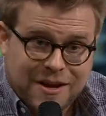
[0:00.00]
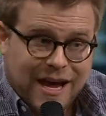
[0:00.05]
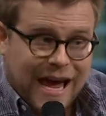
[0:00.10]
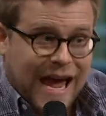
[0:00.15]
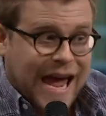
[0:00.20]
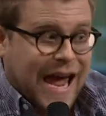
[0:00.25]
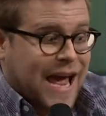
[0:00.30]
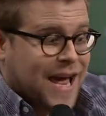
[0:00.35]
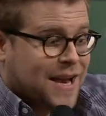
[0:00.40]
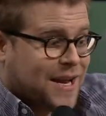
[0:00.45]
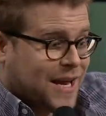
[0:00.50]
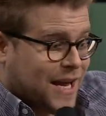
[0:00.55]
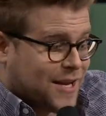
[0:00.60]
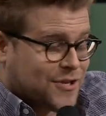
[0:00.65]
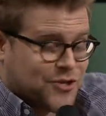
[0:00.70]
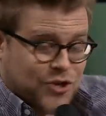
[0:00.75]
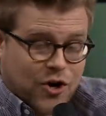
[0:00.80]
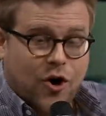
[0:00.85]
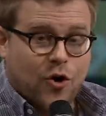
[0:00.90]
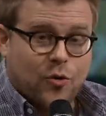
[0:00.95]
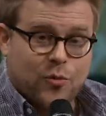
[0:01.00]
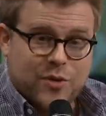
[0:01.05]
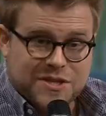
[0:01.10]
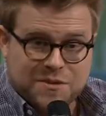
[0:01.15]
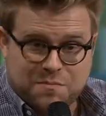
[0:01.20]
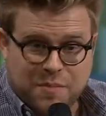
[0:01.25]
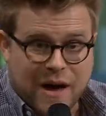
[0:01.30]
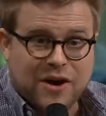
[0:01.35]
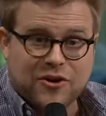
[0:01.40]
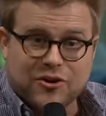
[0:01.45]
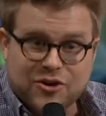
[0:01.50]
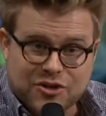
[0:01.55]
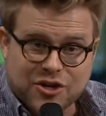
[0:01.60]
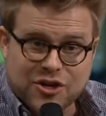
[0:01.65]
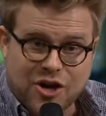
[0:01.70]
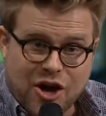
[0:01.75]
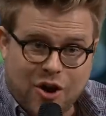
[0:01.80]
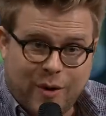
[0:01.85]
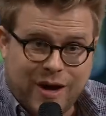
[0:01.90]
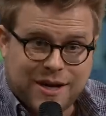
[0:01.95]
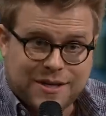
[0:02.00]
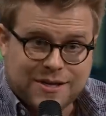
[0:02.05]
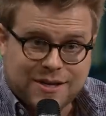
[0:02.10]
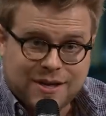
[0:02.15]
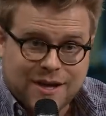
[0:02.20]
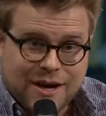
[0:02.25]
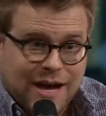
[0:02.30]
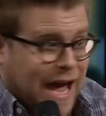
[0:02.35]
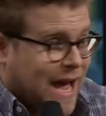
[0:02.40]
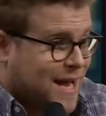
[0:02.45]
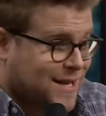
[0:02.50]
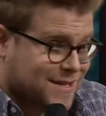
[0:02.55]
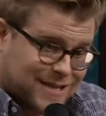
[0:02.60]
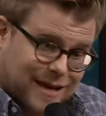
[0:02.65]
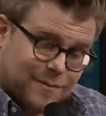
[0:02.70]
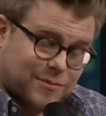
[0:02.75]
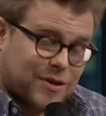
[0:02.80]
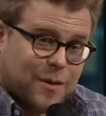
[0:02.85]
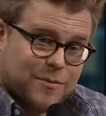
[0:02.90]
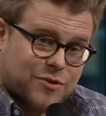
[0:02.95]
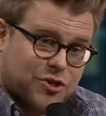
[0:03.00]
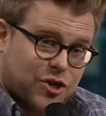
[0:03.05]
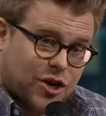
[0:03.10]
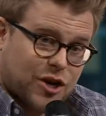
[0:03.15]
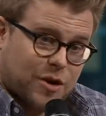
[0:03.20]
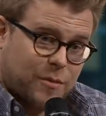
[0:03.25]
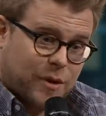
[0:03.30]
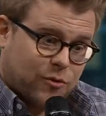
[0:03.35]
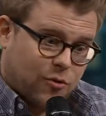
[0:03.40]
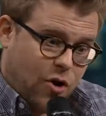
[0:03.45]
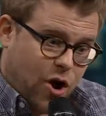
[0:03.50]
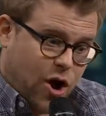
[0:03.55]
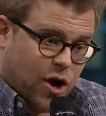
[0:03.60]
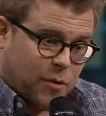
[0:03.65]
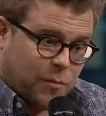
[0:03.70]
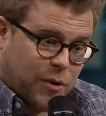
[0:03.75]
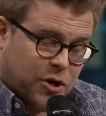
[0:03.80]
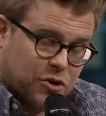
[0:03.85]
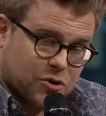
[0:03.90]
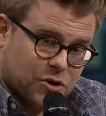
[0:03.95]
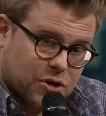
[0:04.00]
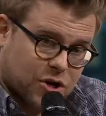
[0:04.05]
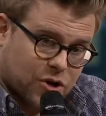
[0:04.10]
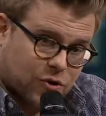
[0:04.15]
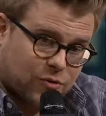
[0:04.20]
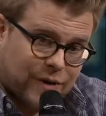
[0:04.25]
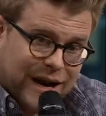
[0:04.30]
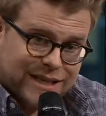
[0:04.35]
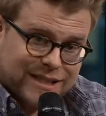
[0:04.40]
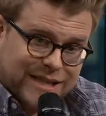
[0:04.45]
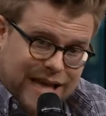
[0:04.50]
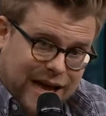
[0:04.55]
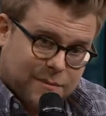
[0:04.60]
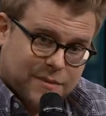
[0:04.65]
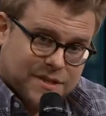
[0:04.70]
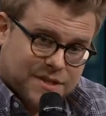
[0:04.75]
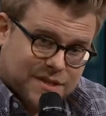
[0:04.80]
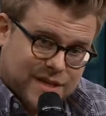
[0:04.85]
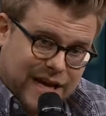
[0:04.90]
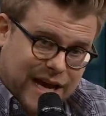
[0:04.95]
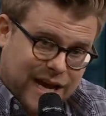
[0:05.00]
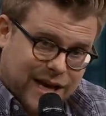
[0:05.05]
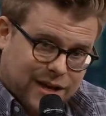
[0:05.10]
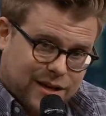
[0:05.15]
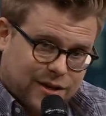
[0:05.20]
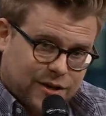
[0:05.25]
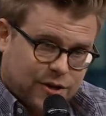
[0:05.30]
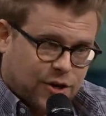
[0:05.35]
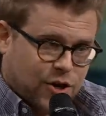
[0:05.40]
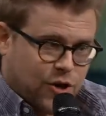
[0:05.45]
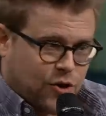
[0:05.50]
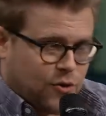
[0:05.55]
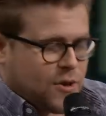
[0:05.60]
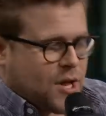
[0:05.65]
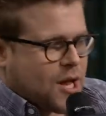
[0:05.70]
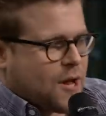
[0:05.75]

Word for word: and it's always better to know it, and sometimes you're gonna be wrong, but you can correct that mistake, you know?